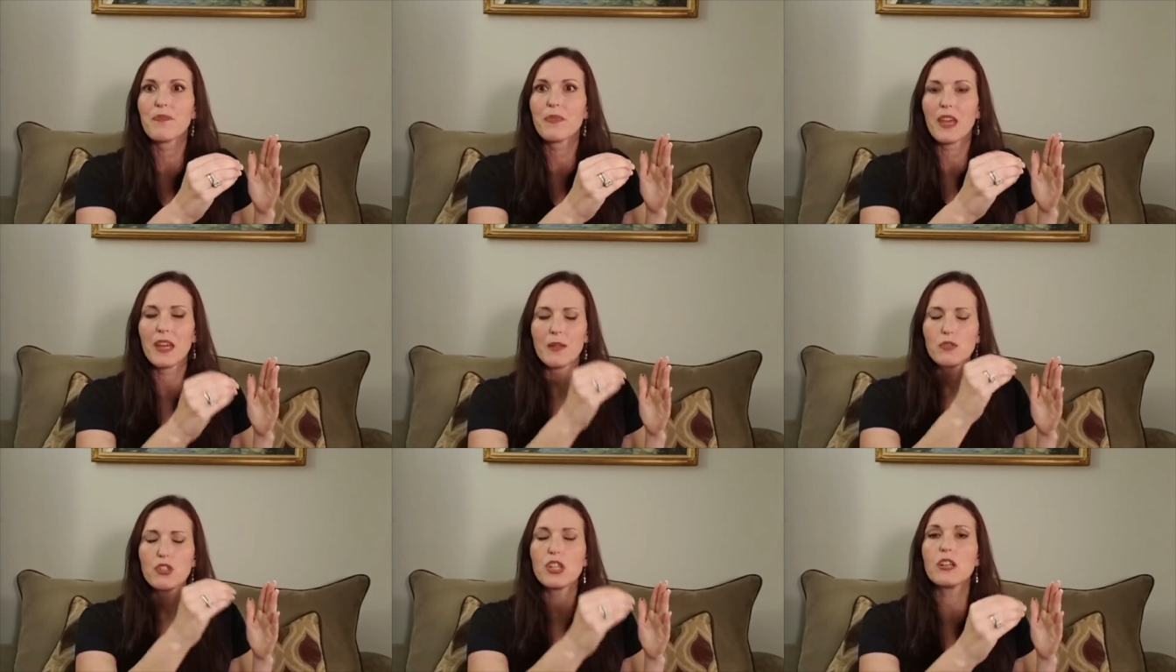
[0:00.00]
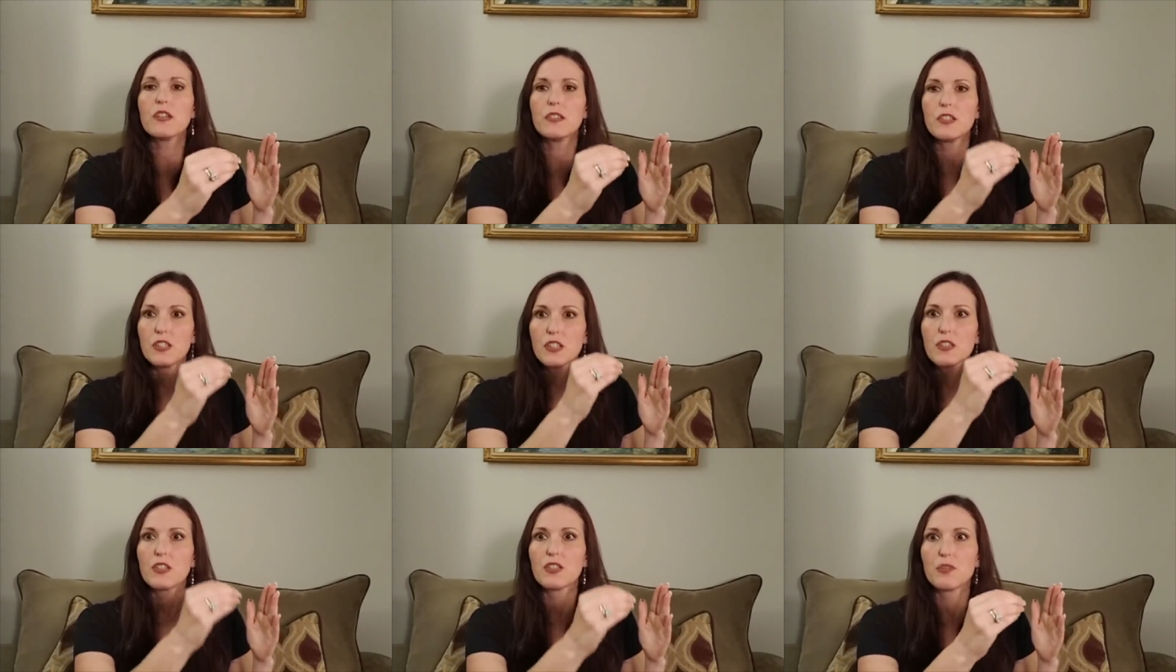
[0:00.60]
And I'm sharing this
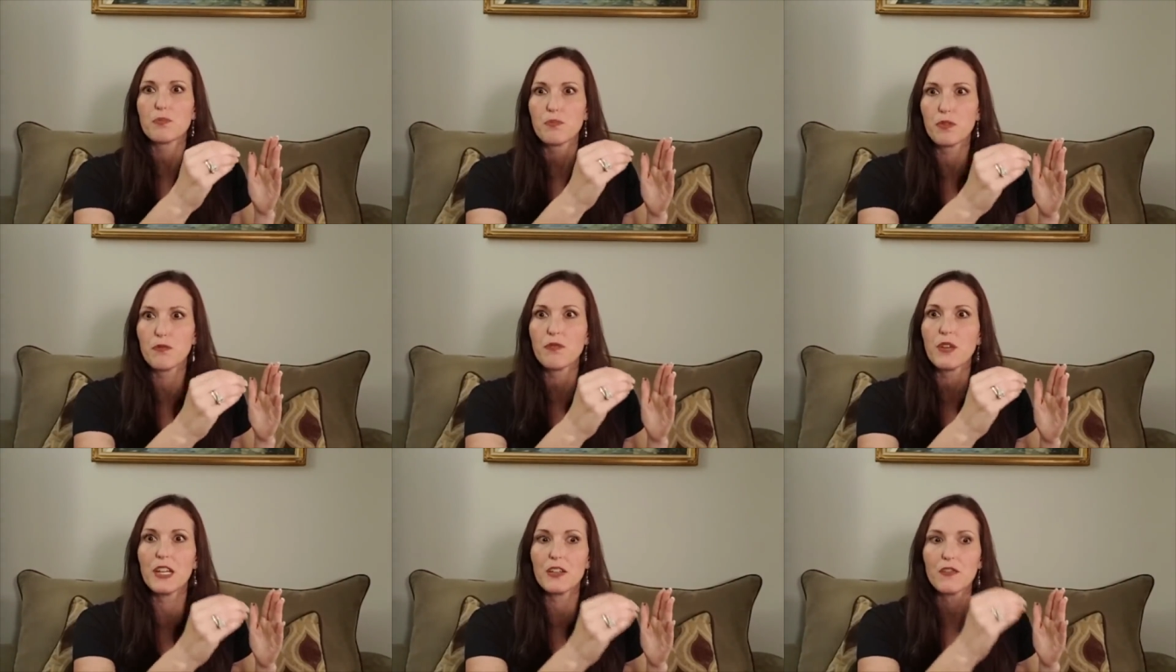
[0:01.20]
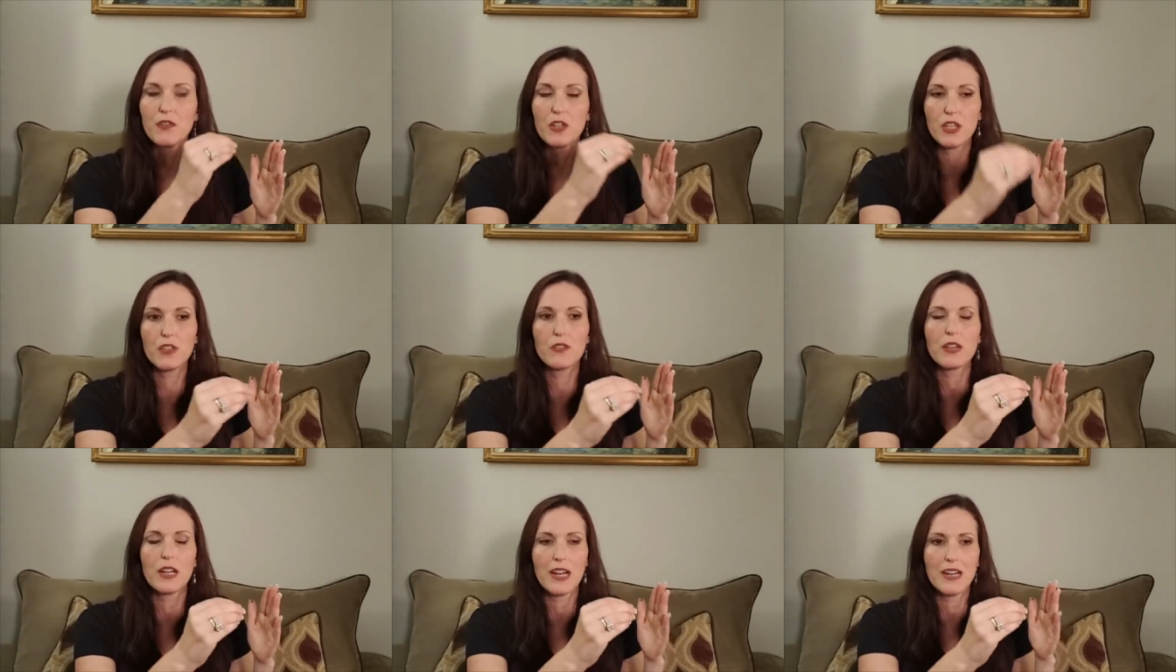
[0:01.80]
because it's prophetic for
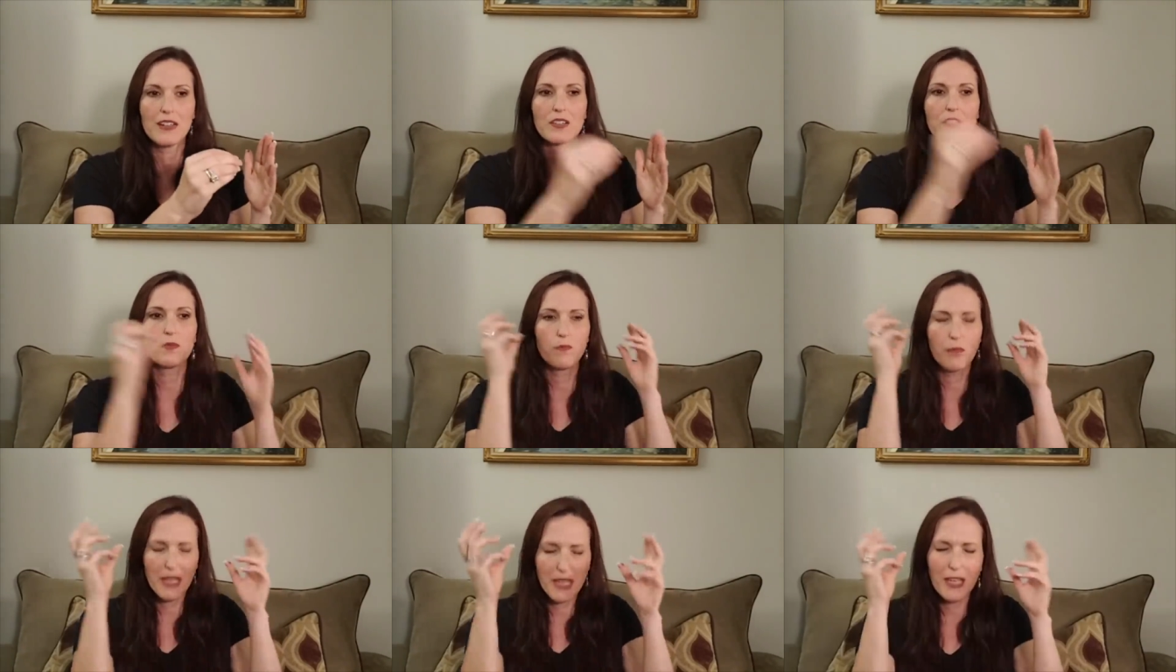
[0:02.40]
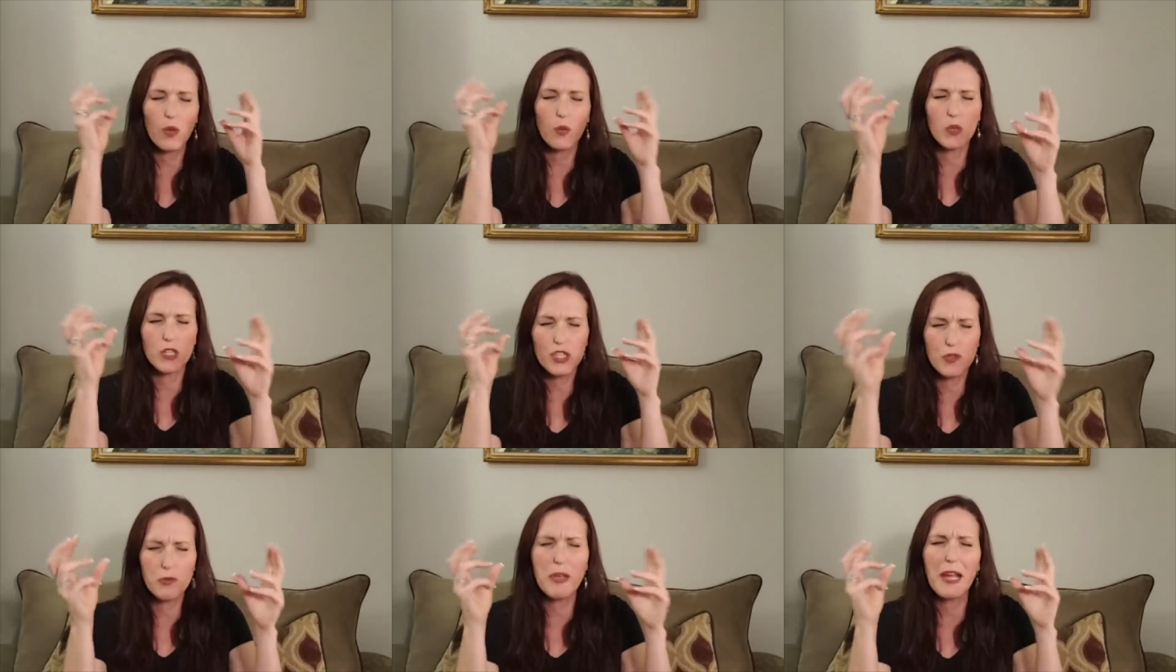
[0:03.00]
you guys. Pick
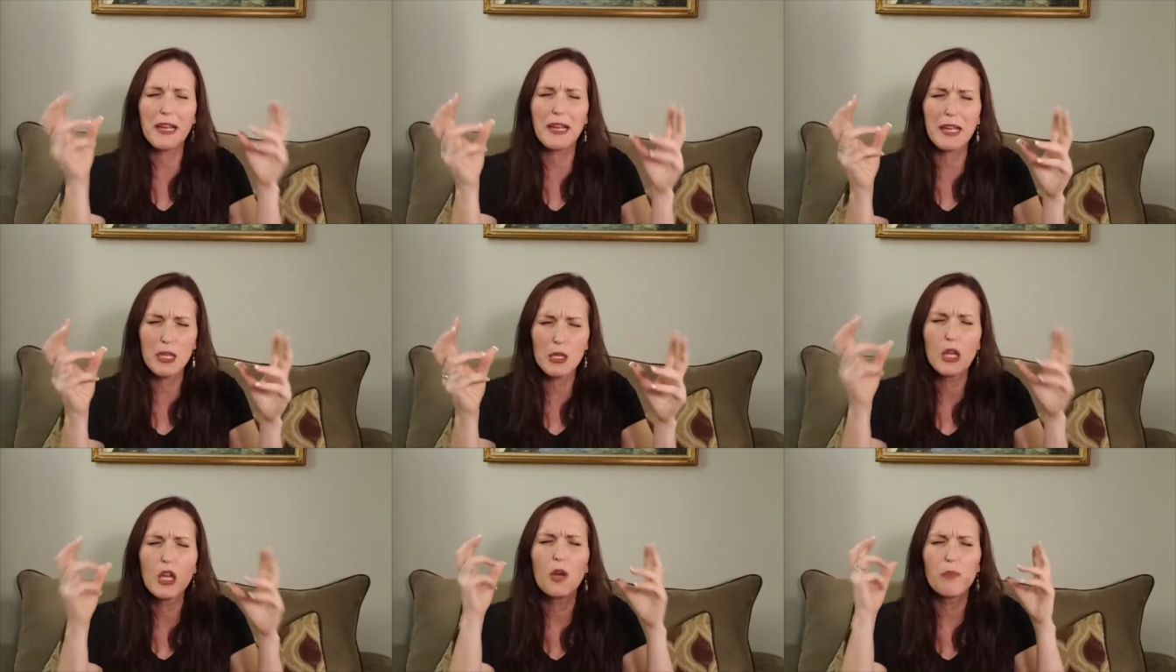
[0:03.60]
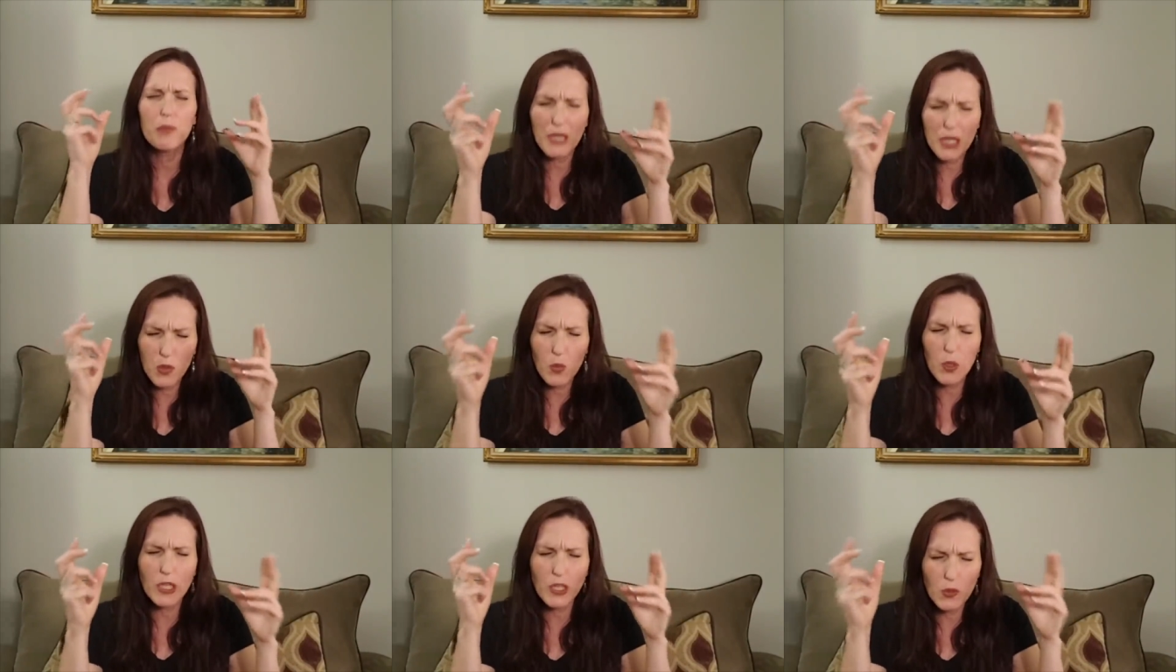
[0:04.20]
what you can, pick
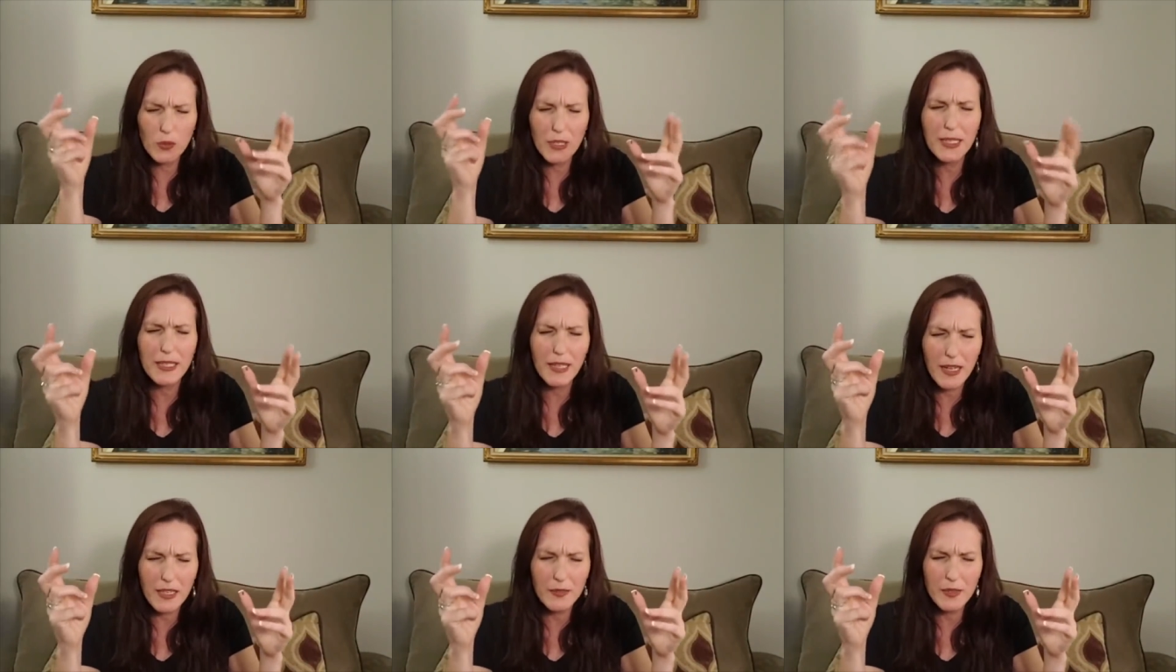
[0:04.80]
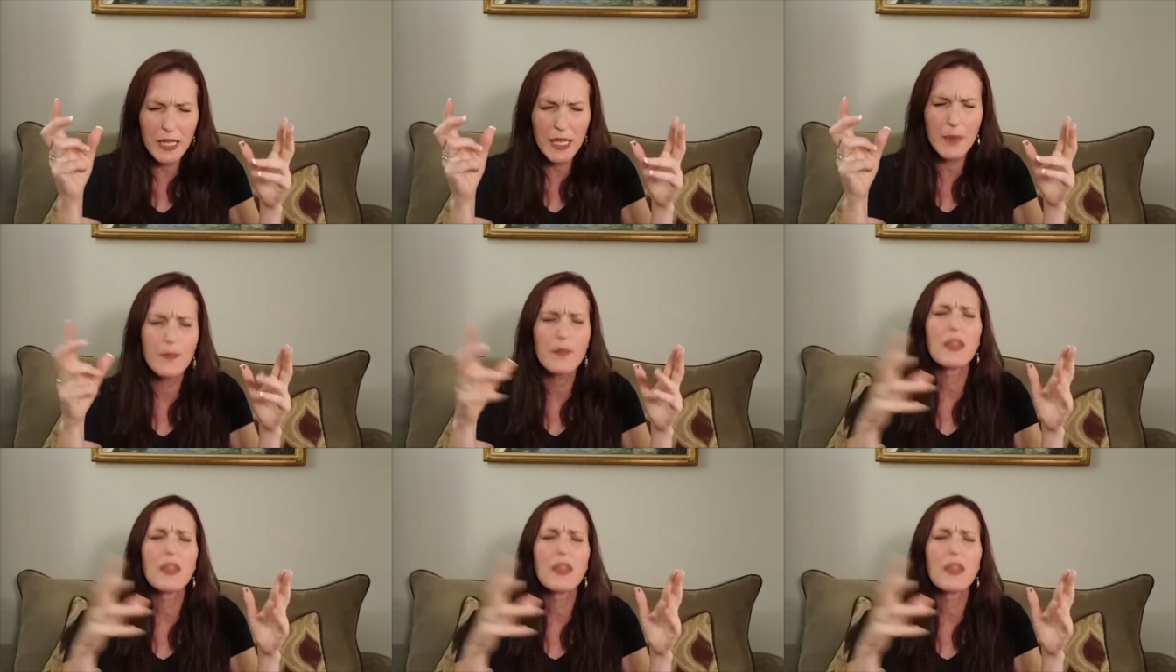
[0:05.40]
what you need out of it.